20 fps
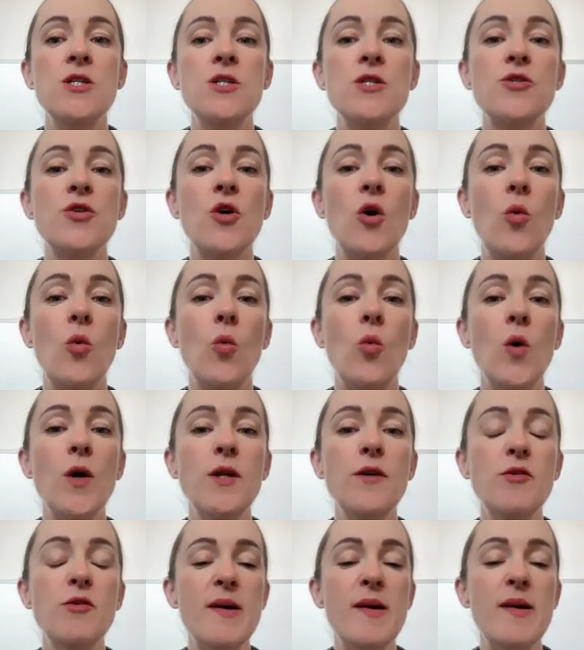So, one
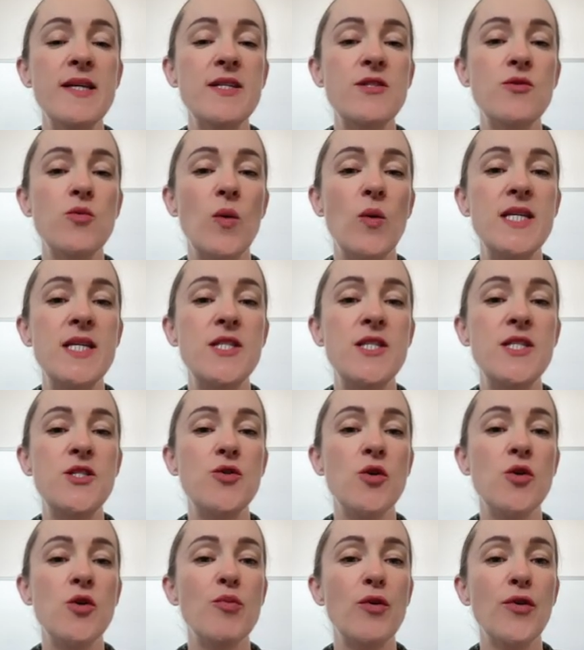of the best ways to
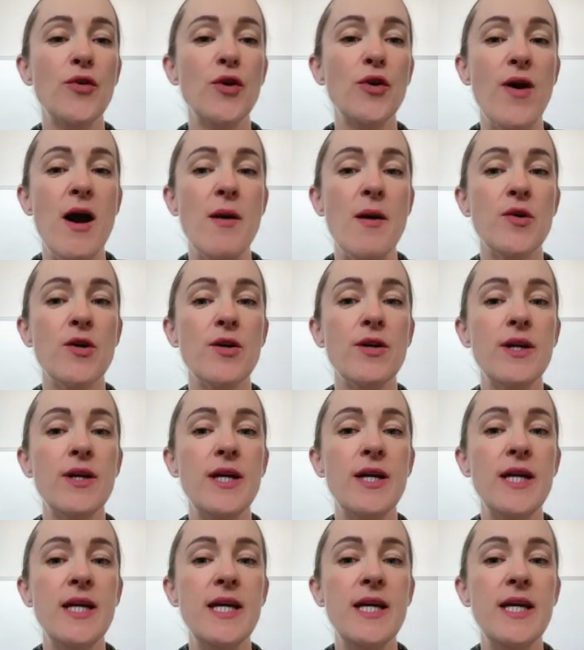improve your grammar
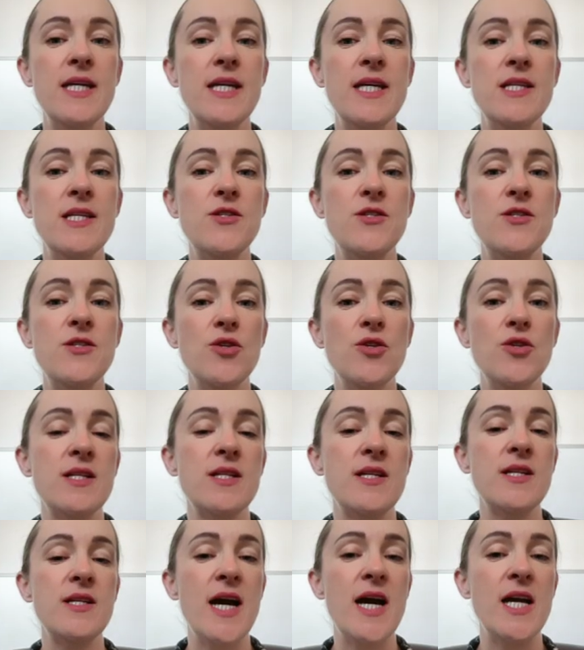is to use it
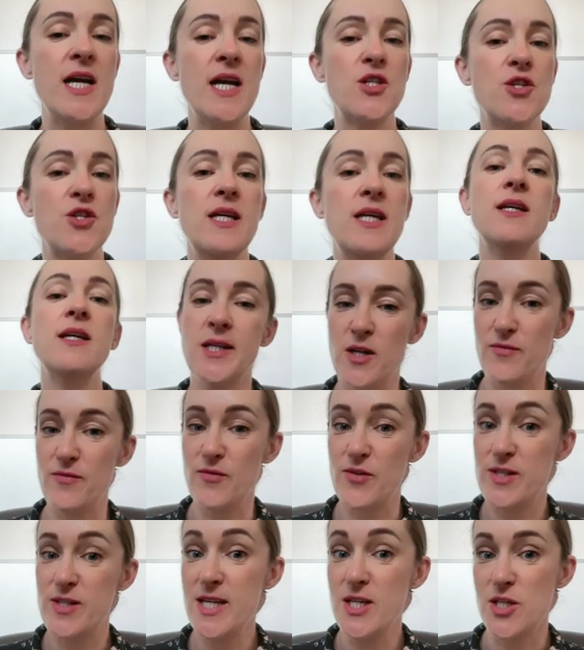naturally in
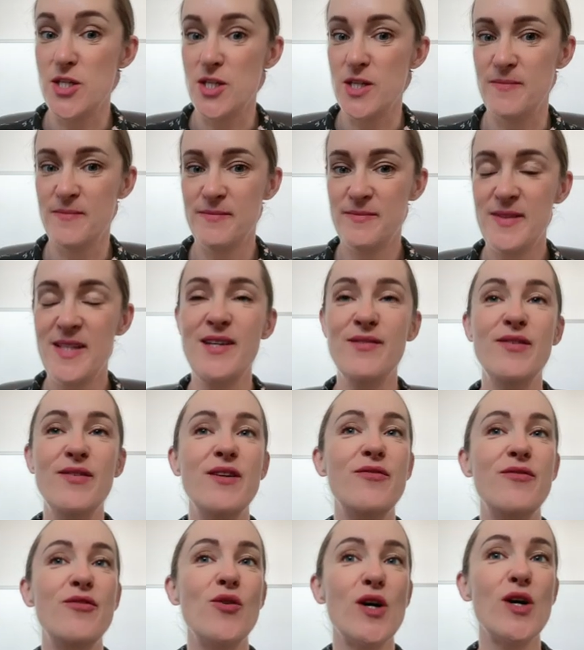conversation, even
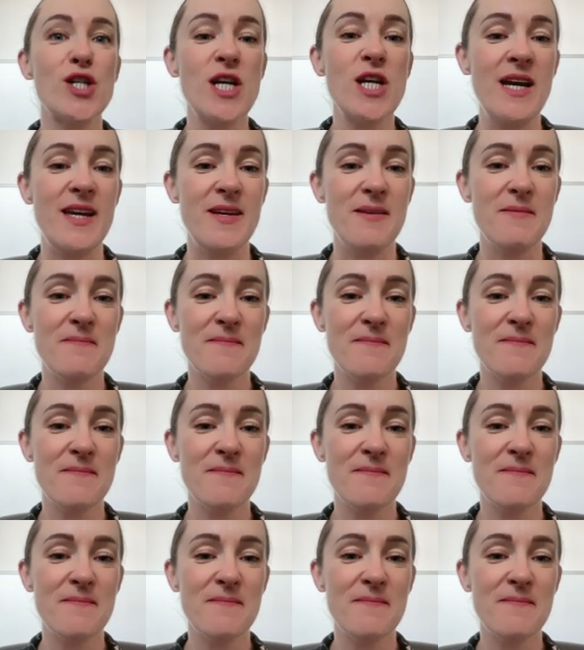if you are shy.